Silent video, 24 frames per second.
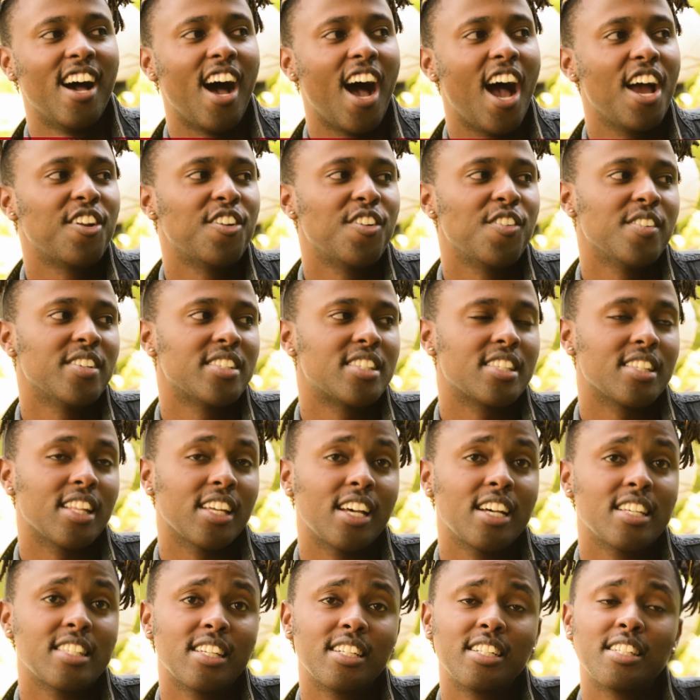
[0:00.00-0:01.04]
I don't know. It's
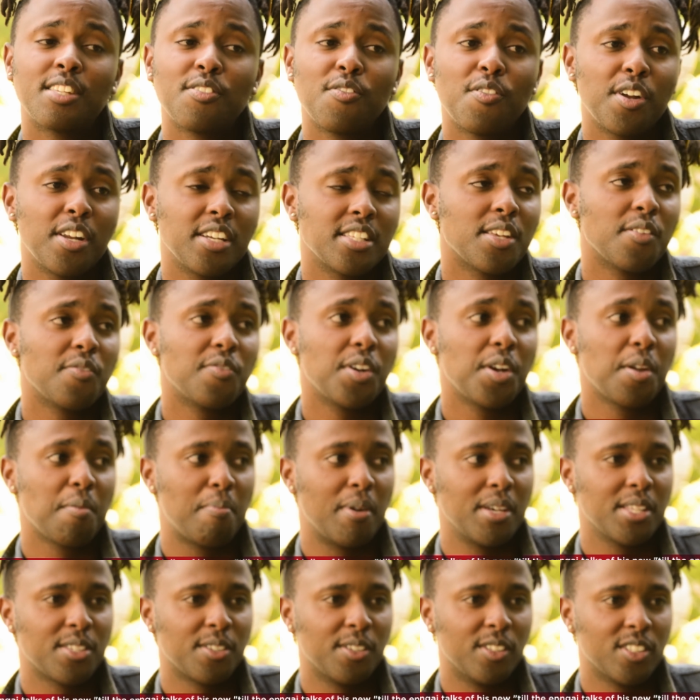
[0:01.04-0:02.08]
like I said, it's a very
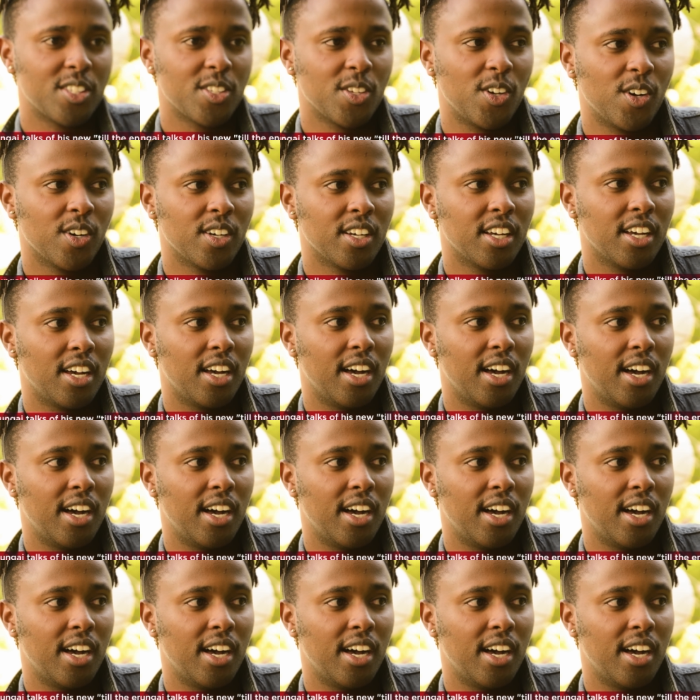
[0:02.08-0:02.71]
personal song.